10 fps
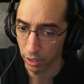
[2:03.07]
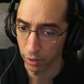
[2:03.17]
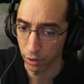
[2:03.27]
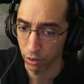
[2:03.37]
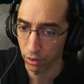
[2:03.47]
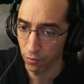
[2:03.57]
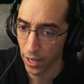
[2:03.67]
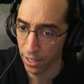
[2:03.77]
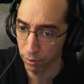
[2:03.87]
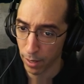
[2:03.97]
And then there's the
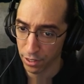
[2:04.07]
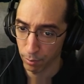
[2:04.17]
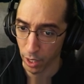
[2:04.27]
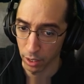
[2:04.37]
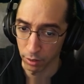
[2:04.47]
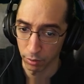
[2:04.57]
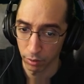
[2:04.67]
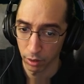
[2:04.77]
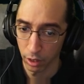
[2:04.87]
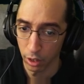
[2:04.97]
fast match button,
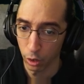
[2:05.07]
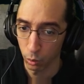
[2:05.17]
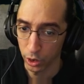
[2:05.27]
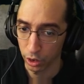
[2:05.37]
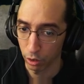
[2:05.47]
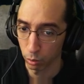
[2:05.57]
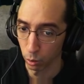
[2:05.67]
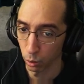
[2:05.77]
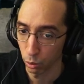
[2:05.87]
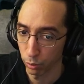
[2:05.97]
which is
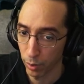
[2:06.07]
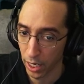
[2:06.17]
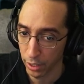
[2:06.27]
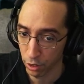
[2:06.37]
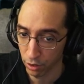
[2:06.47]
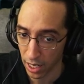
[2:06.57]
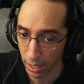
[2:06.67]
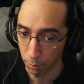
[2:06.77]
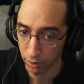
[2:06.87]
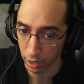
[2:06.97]
ruled by your
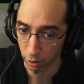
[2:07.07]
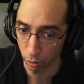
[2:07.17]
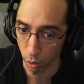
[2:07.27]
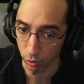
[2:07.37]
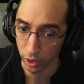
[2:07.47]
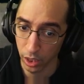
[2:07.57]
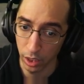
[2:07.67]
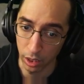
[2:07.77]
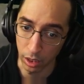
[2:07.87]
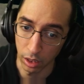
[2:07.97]
time settings over
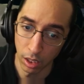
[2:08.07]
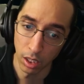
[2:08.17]
here.